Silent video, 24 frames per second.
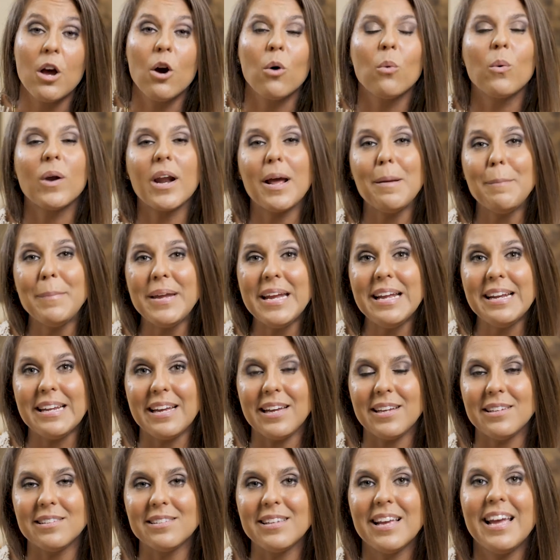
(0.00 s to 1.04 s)
What I mean
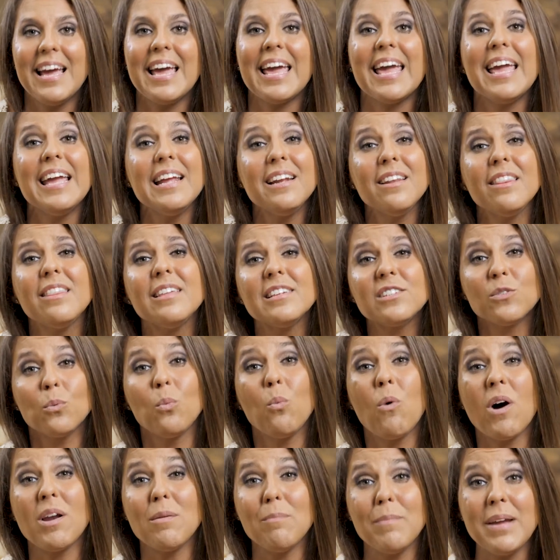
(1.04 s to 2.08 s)
is, in this
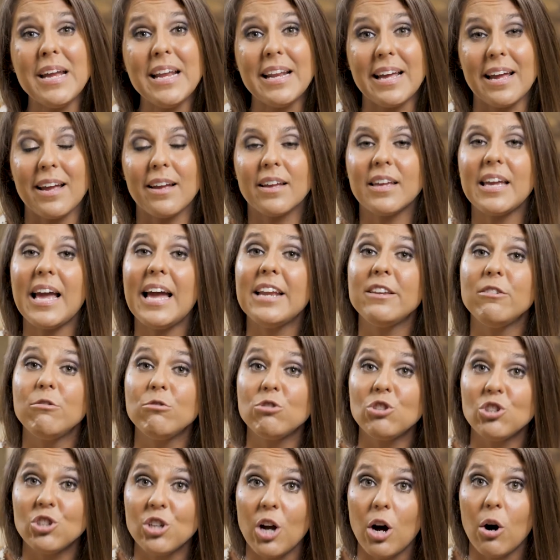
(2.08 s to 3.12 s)
one meeting, can you
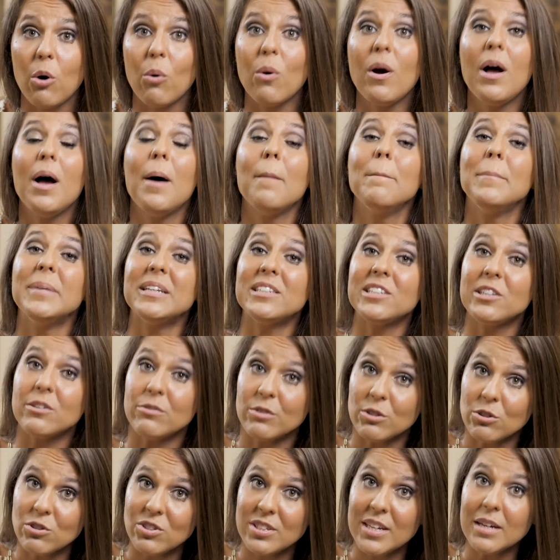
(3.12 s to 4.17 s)
show
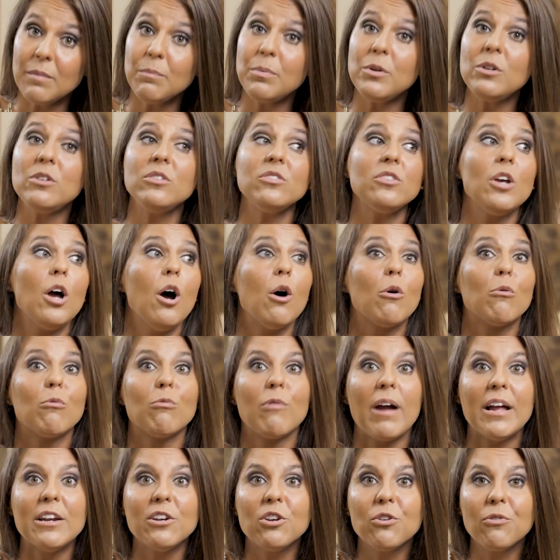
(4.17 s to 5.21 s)
material samples,
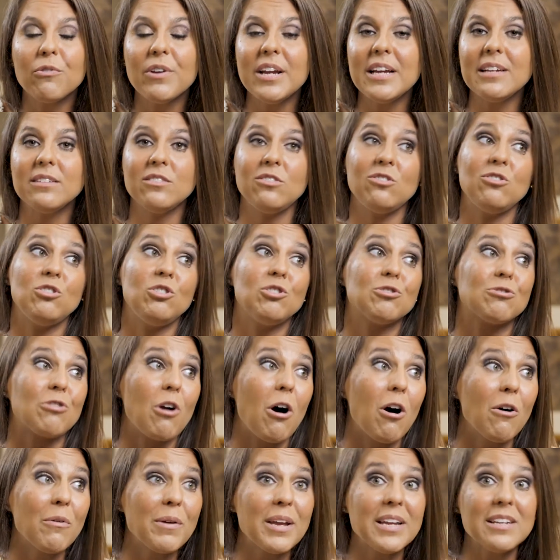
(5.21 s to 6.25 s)
renderings,
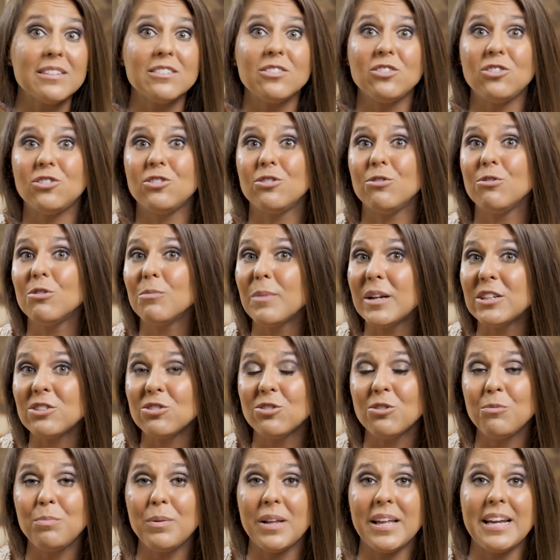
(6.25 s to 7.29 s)
drawings,
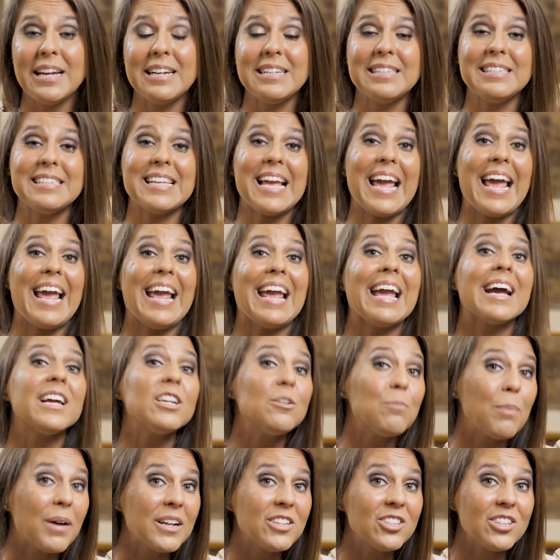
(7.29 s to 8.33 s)
2-dimensional plans,
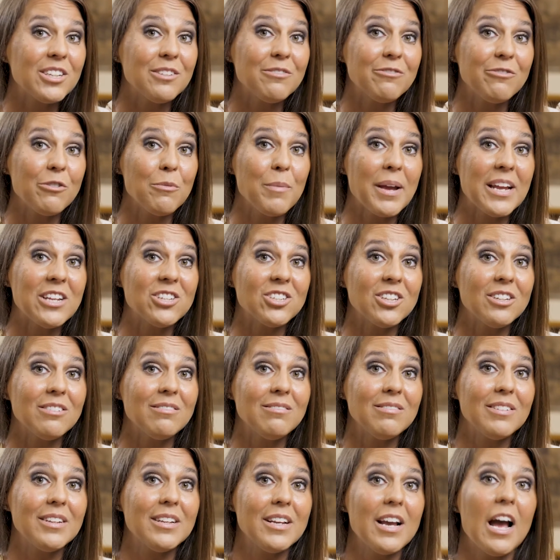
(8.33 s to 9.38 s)
and budget
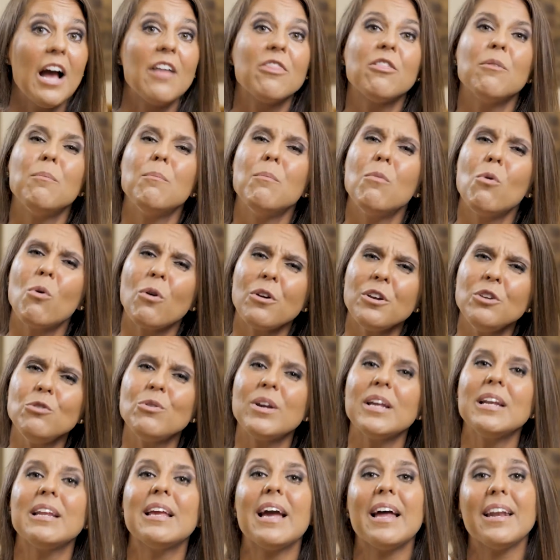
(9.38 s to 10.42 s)
information? The more you
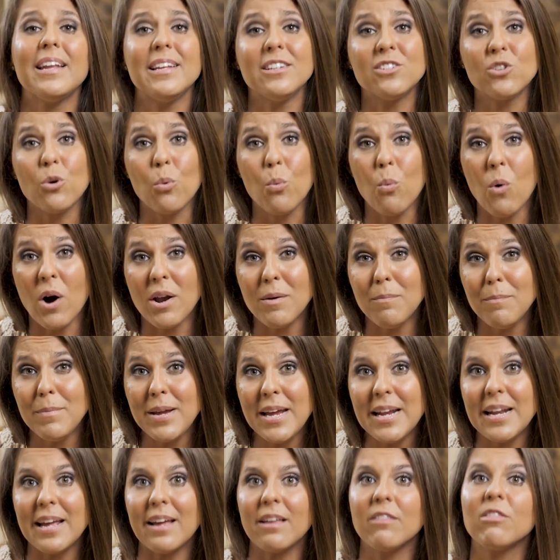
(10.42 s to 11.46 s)
can get into one
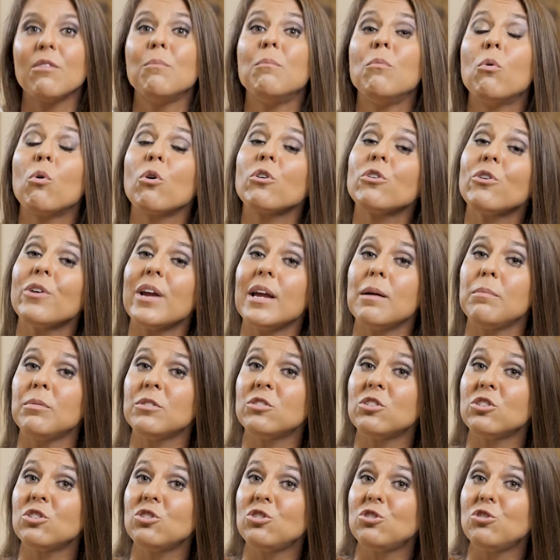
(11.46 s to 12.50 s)
meeting, the more you're able
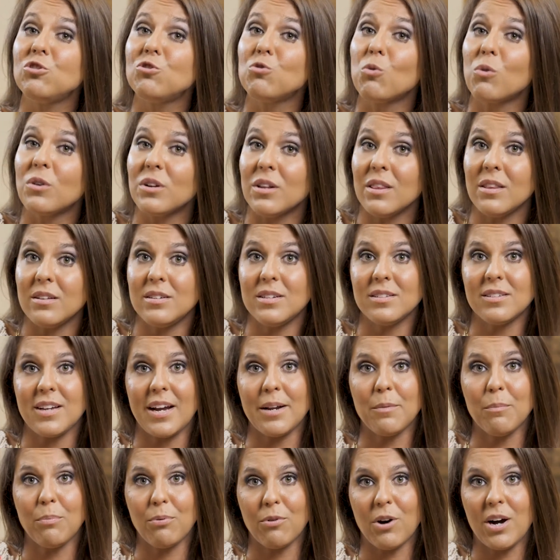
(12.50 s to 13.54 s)
to shorten the
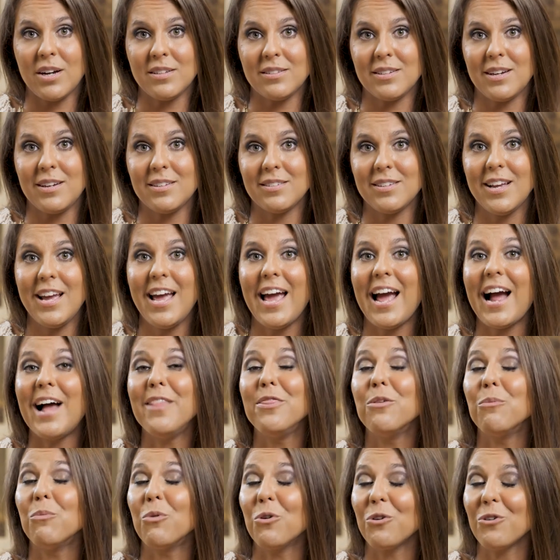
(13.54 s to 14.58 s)
design process,
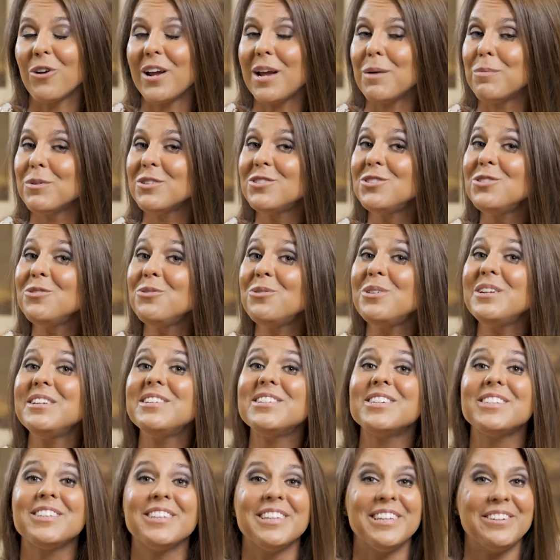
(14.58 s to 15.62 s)
and the more you're able to
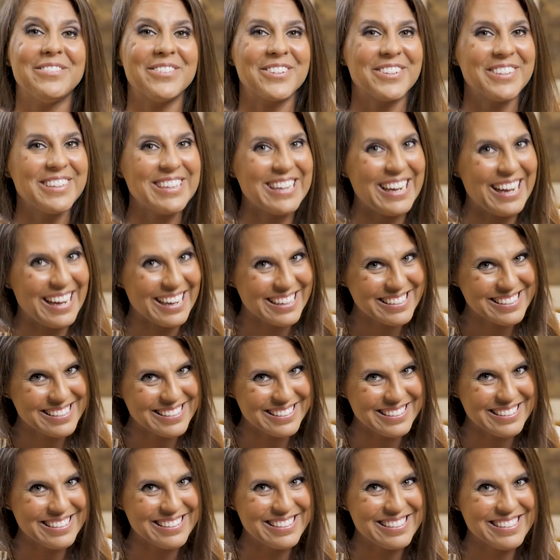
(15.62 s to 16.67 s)
deliver
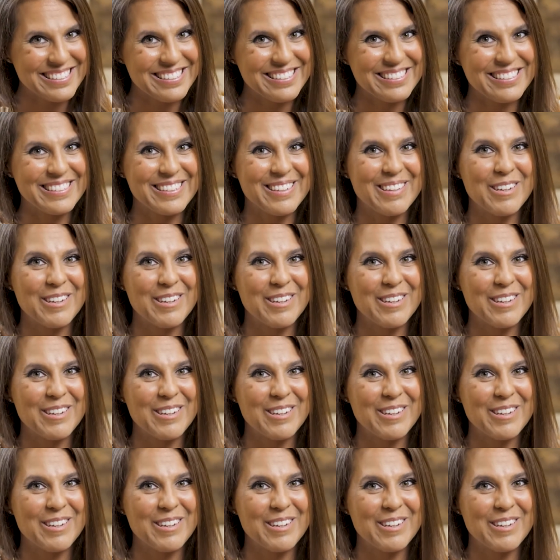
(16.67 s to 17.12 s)
excellence.